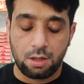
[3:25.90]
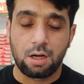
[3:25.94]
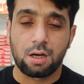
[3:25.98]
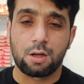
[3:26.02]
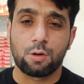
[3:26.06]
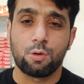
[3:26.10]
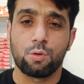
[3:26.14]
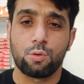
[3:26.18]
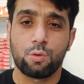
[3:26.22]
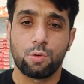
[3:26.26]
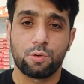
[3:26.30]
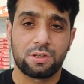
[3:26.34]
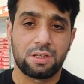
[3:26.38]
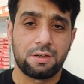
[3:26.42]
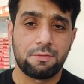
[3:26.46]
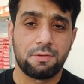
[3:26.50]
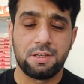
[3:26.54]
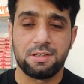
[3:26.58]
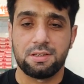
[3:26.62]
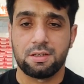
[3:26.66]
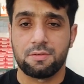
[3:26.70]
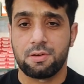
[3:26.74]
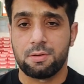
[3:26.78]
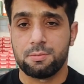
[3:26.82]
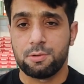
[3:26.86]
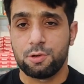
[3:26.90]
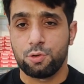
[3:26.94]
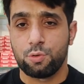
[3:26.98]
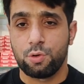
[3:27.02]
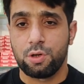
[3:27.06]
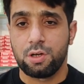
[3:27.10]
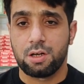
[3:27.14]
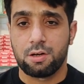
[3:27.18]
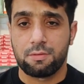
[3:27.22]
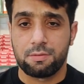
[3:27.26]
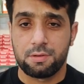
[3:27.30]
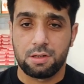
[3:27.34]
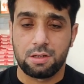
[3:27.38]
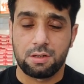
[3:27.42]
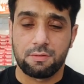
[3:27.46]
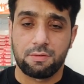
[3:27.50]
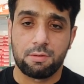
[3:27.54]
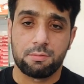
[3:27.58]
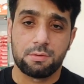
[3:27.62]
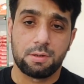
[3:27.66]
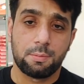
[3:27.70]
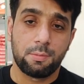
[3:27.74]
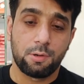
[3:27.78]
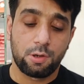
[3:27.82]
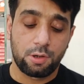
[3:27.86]
our glucose level either from the urine or either
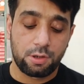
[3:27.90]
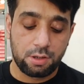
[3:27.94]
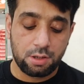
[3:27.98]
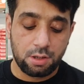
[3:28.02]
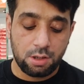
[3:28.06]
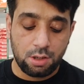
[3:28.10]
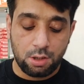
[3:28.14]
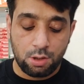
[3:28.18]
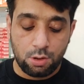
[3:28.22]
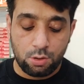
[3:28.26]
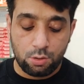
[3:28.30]
from the blood.